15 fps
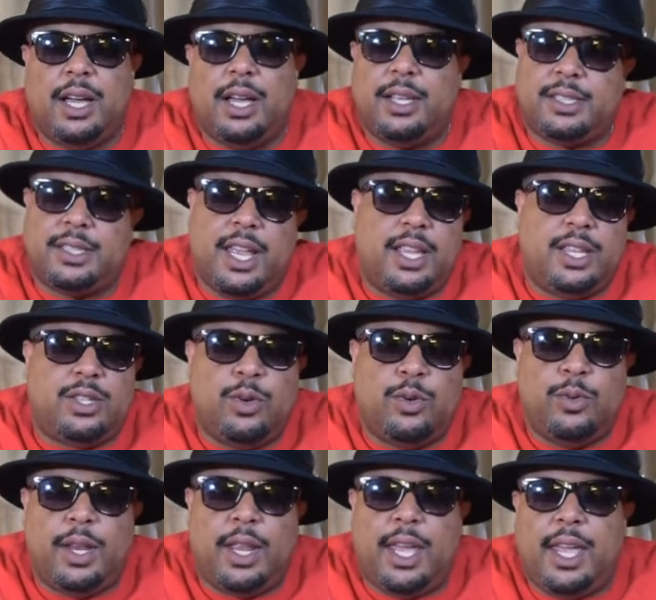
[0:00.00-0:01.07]
Stay
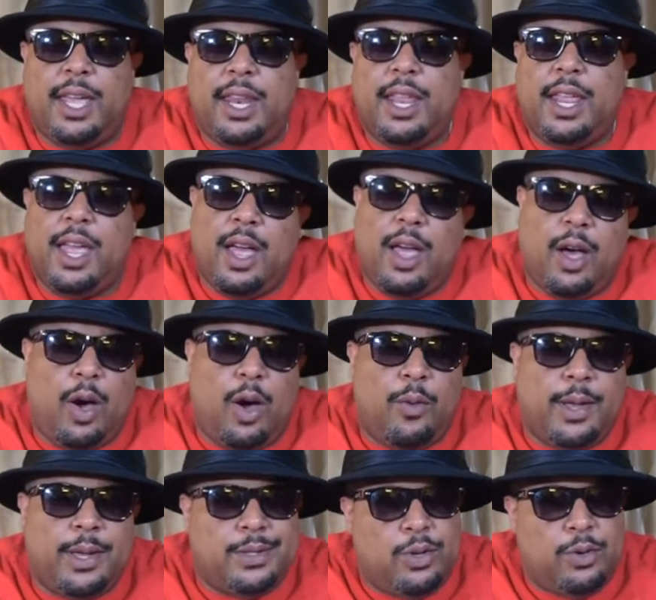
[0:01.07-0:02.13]
tuned in. I
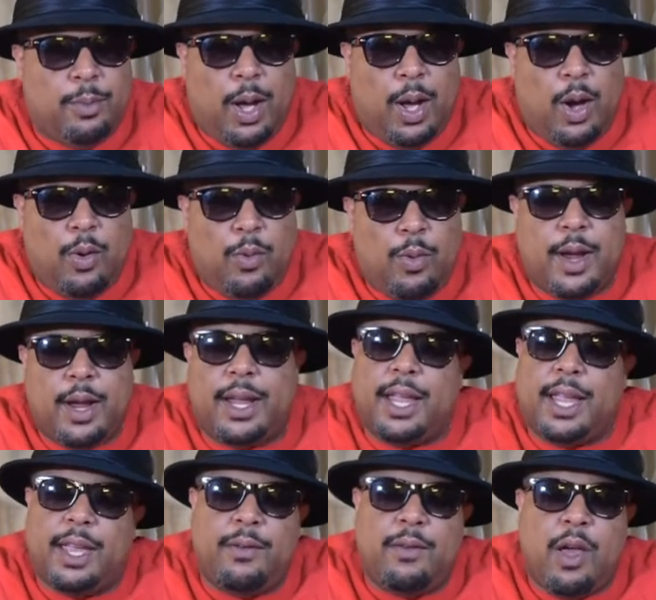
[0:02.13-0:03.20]
always do my homework
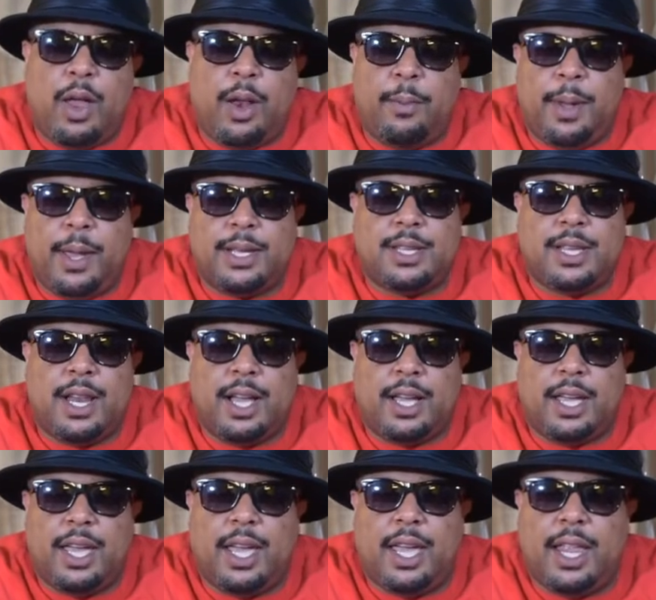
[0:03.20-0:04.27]
and give y'all the best that I
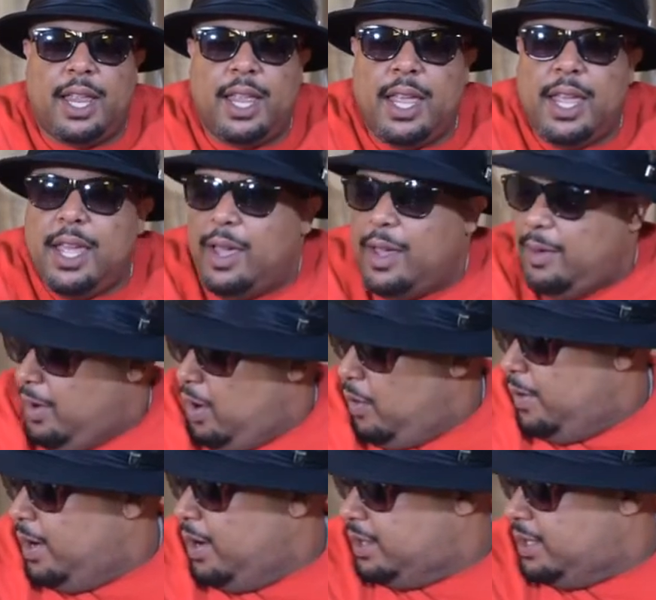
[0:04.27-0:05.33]
can.
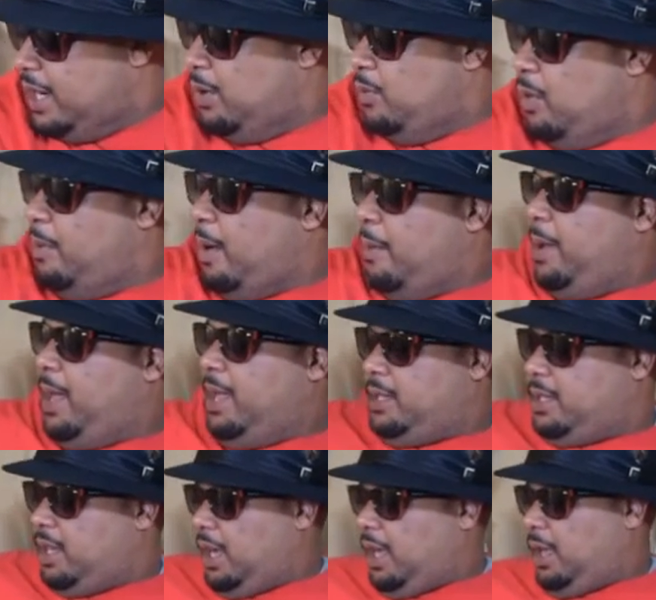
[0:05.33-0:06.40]
Over here chilling with my
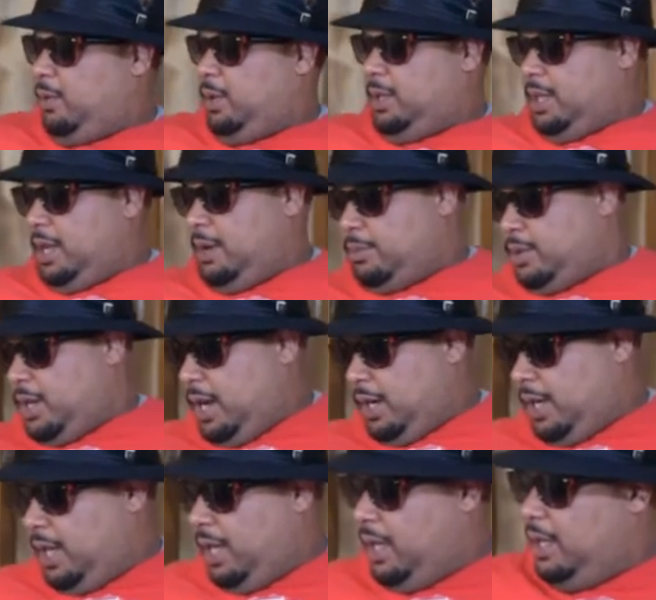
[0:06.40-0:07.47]
man Chucky. What's up,
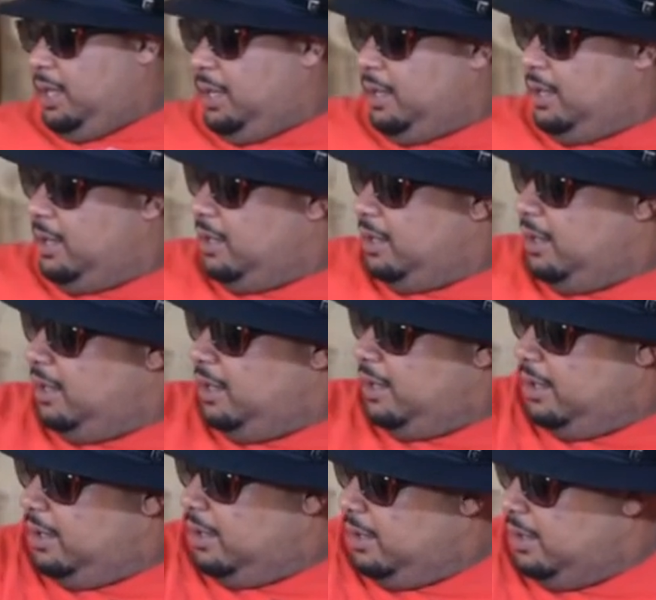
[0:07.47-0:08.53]
Chucky?
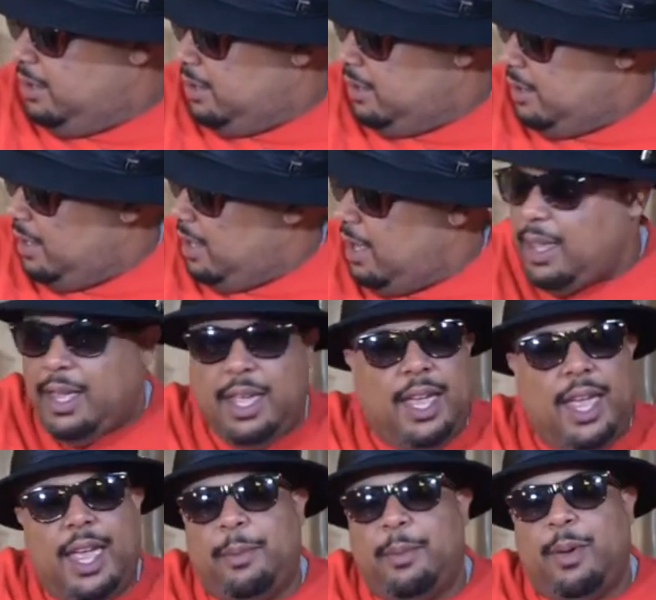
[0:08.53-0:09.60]
He
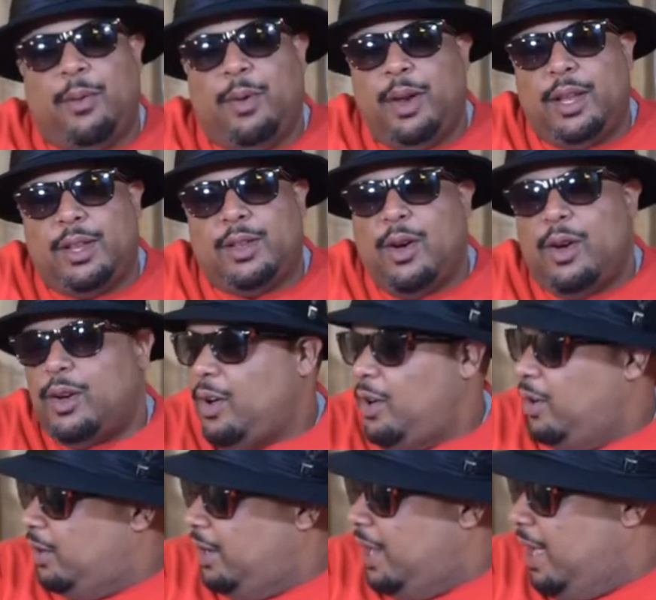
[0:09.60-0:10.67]
ain't been wanting to talk
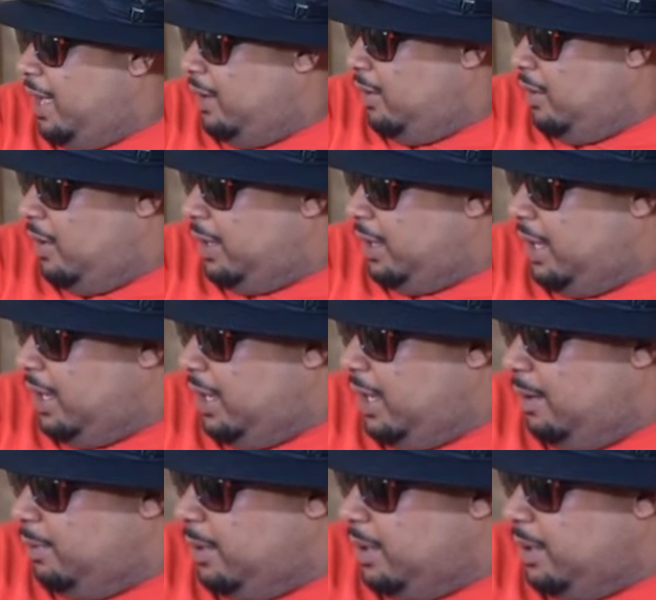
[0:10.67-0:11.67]
all day. I don't know. I think he up